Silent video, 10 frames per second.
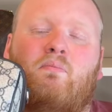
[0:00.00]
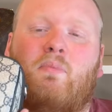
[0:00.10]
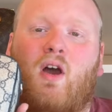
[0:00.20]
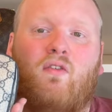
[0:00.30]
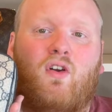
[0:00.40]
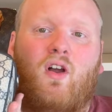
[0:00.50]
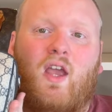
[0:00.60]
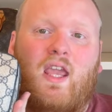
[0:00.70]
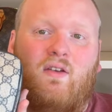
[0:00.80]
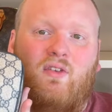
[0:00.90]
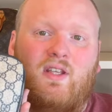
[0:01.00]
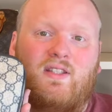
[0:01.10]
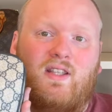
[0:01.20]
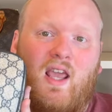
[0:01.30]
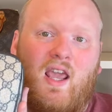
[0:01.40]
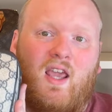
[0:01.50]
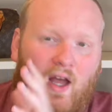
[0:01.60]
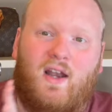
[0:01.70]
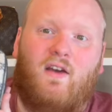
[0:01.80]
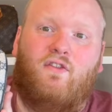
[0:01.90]
but overall, I can't really say
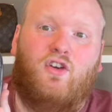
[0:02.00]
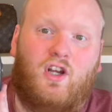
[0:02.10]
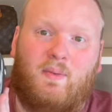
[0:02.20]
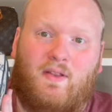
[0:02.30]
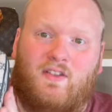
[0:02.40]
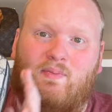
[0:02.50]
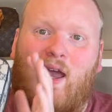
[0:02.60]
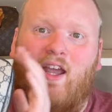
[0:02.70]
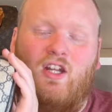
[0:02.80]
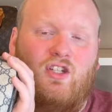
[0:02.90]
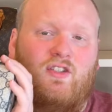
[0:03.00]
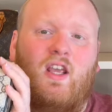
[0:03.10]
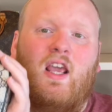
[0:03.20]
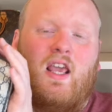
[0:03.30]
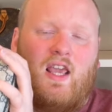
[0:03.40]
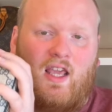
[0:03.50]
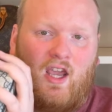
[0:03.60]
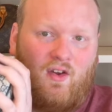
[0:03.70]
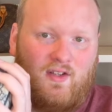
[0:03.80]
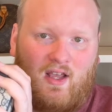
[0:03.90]
enough good about this bag. It just, it
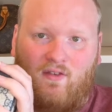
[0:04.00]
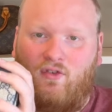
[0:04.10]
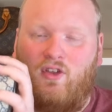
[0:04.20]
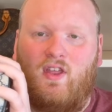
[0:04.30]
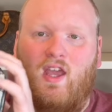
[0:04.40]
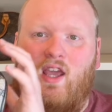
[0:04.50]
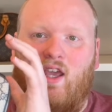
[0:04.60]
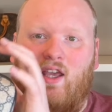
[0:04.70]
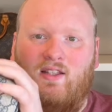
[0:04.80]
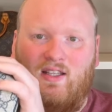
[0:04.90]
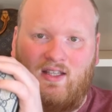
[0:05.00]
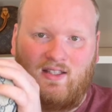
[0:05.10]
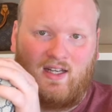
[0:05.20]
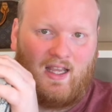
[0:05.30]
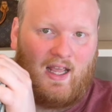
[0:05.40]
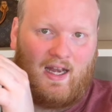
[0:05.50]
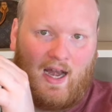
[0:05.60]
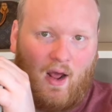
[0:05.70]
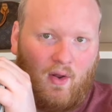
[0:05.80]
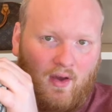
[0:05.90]
carries everything. It's easy to get in and
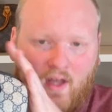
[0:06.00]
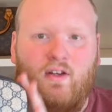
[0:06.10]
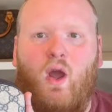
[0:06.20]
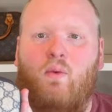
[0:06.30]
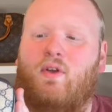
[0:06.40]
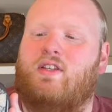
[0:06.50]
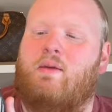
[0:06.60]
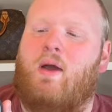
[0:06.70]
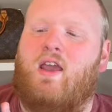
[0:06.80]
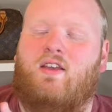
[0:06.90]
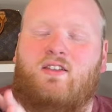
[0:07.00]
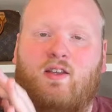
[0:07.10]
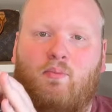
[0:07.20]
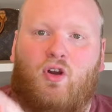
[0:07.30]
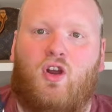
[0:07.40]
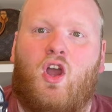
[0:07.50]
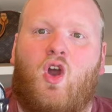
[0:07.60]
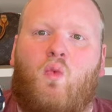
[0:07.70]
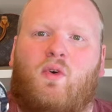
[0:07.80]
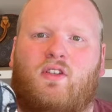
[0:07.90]
out of. Now, I will say my zipper
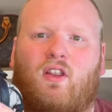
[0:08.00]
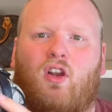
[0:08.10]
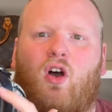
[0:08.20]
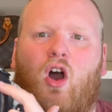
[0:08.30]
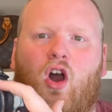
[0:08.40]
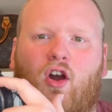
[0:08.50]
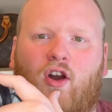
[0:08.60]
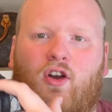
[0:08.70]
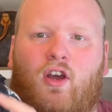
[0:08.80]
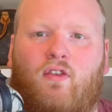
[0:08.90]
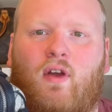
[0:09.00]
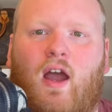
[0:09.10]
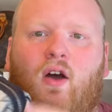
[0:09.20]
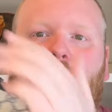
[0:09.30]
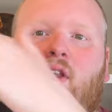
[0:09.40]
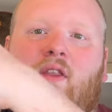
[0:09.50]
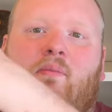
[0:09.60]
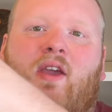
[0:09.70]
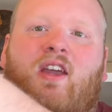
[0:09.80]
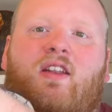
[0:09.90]
was a little hard around the
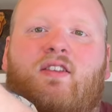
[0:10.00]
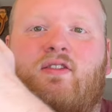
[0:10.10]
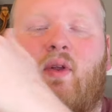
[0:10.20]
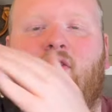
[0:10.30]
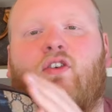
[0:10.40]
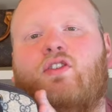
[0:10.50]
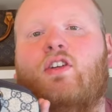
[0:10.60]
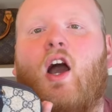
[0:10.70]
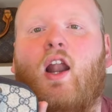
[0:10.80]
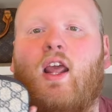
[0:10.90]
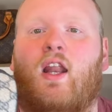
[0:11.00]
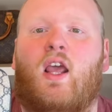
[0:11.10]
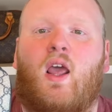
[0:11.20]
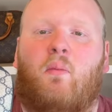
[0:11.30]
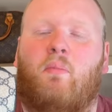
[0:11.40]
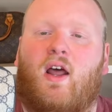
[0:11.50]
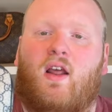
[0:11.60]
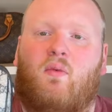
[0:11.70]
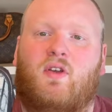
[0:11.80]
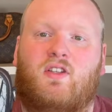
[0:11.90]
bends when I first got it,
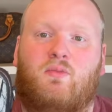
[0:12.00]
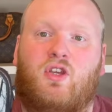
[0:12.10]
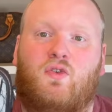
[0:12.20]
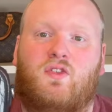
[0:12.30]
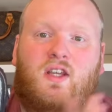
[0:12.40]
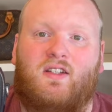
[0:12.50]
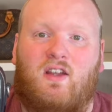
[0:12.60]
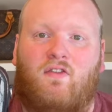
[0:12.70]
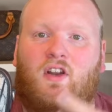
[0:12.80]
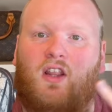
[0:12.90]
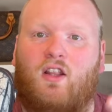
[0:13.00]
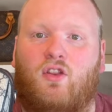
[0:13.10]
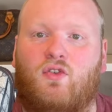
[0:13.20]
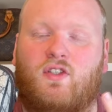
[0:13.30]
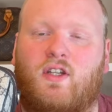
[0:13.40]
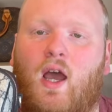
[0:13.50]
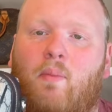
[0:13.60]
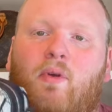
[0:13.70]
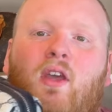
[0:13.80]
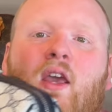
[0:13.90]
but with some use, it definitely loosened up.